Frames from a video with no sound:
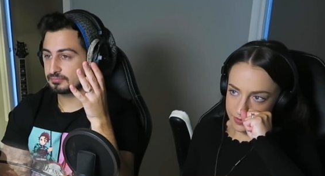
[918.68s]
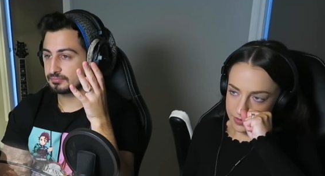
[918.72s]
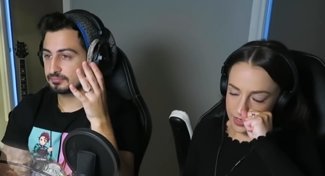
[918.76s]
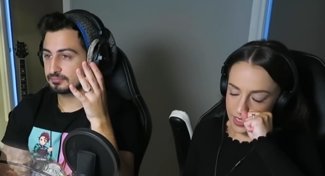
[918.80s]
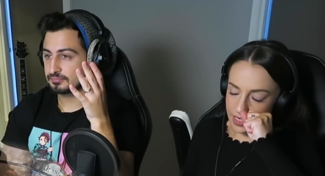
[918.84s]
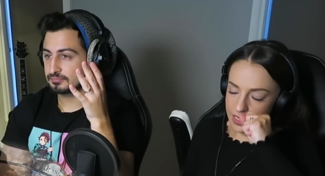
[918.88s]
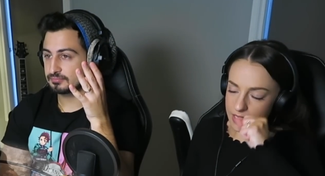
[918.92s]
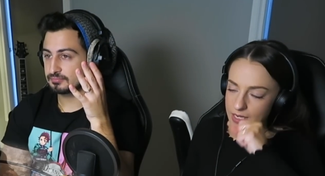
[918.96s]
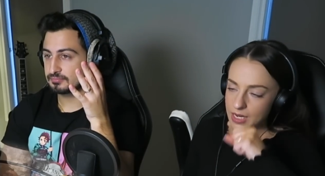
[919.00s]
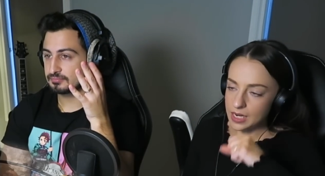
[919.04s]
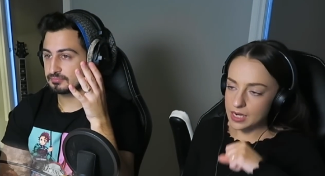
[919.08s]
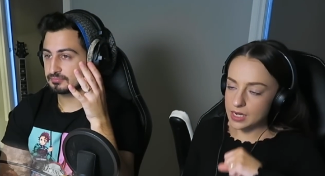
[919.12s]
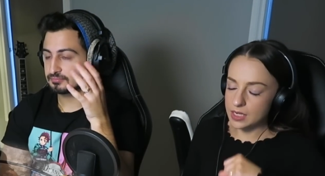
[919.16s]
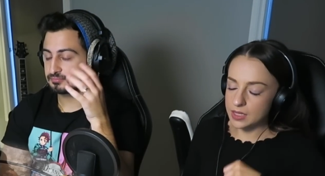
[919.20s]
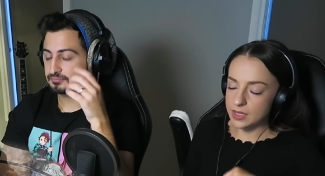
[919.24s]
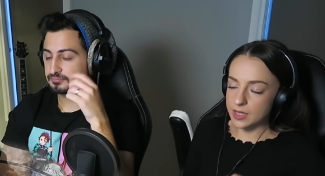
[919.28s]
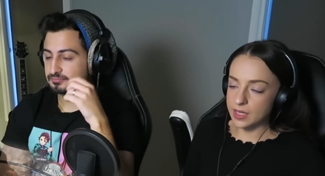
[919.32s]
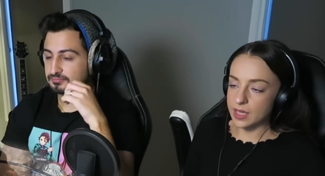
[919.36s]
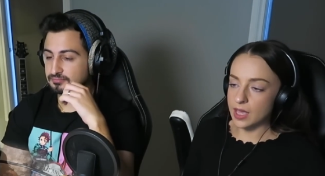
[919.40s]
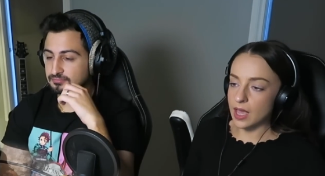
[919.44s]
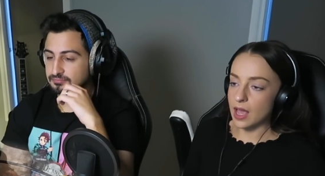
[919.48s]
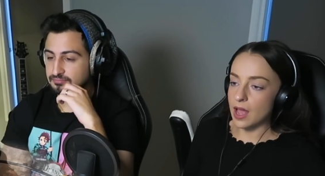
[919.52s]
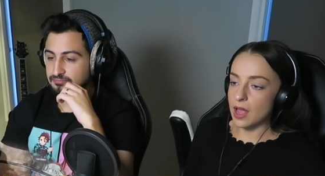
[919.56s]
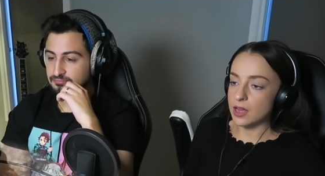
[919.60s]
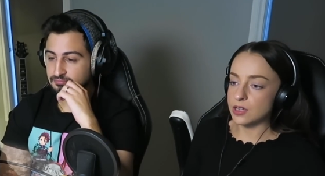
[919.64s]
Speaker 1: He needed the
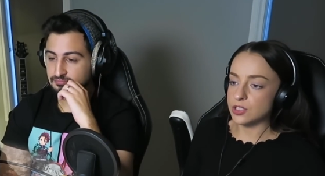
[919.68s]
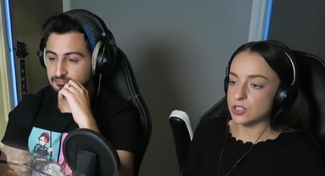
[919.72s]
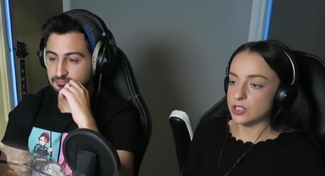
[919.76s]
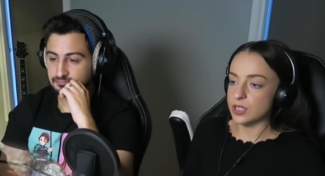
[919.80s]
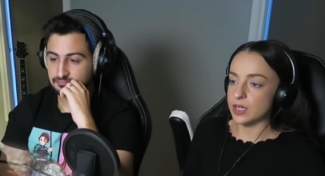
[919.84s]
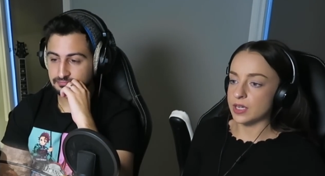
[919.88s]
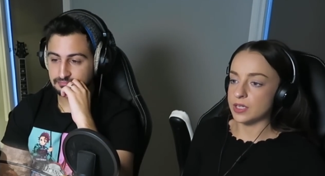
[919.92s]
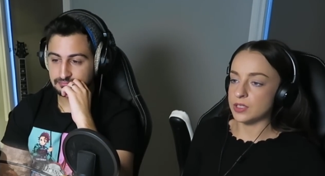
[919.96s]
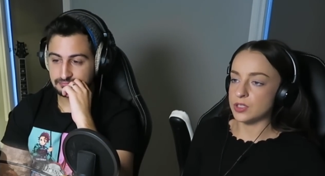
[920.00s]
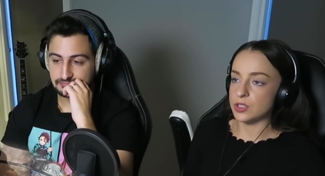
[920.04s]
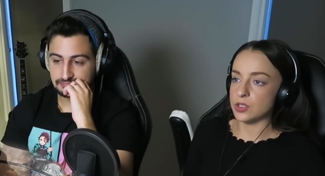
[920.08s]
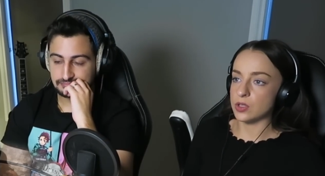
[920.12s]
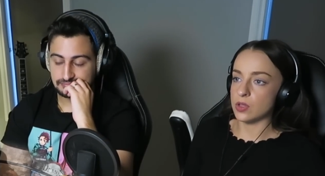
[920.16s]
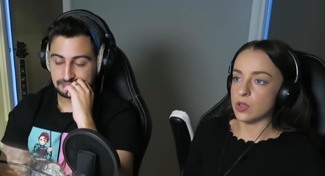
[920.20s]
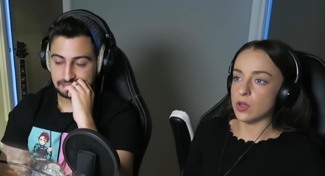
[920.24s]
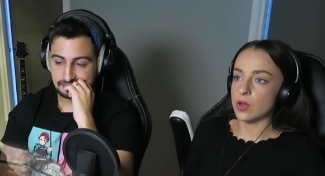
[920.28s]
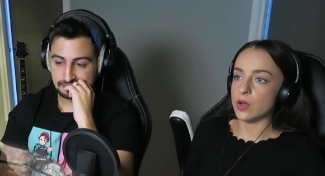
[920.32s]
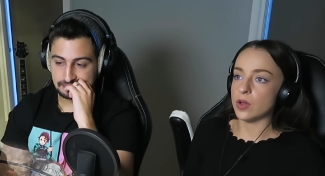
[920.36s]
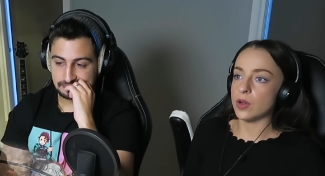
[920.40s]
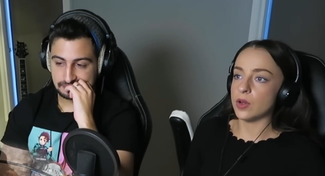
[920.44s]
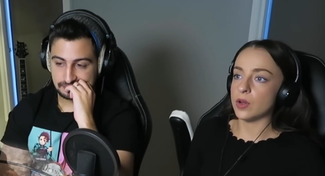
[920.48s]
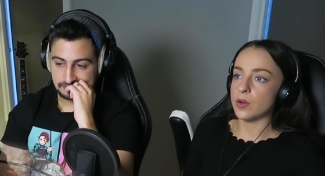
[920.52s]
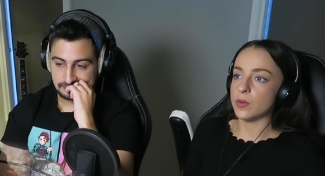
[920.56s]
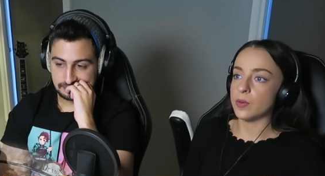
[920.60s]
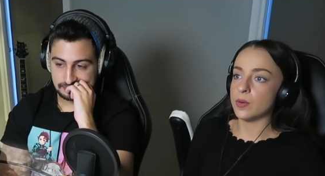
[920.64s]
cash,
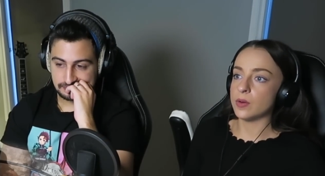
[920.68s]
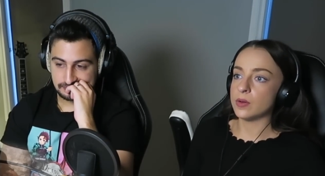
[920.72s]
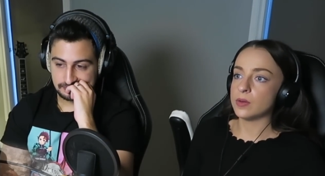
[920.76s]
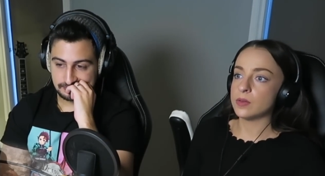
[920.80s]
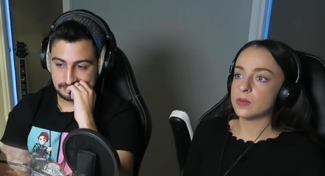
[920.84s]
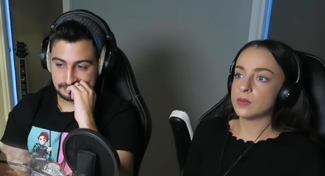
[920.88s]
Angelo.